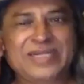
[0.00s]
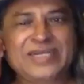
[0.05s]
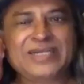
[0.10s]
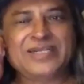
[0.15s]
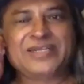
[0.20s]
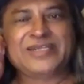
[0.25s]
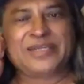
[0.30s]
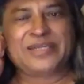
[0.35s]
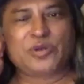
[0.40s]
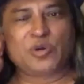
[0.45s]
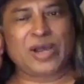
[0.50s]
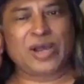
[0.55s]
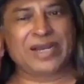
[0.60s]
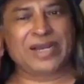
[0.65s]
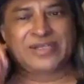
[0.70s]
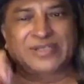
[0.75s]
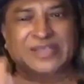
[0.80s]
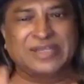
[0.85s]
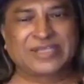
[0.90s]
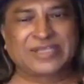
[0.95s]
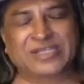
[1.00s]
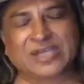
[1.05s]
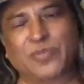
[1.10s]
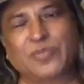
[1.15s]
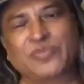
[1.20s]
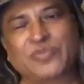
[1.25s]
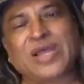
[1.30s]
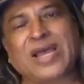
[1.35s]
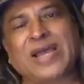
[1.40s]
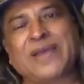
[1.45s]
You know, and
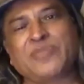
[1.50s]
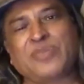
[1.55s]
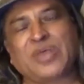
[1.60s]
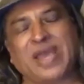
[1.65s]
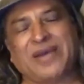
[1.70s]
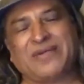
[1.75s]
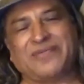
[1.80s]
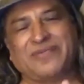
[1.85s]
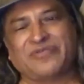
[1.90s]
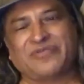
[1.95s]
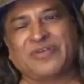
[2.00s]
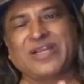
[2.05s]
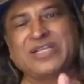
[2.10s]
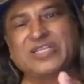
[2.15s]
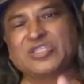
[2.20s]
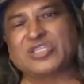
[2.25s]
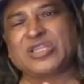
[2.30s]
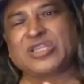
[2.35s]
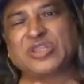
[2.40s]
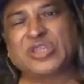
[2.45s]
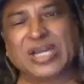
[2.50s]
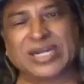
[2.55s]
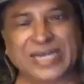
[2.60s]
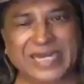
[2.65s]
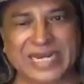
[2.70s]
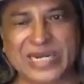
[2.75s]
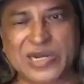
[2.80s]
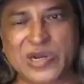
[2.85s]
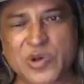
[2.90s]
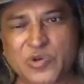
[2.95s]
sometimes they have a very synthetic
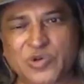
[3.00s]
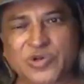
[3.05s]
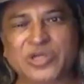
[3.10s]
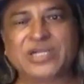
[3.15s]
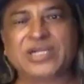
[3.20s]
look.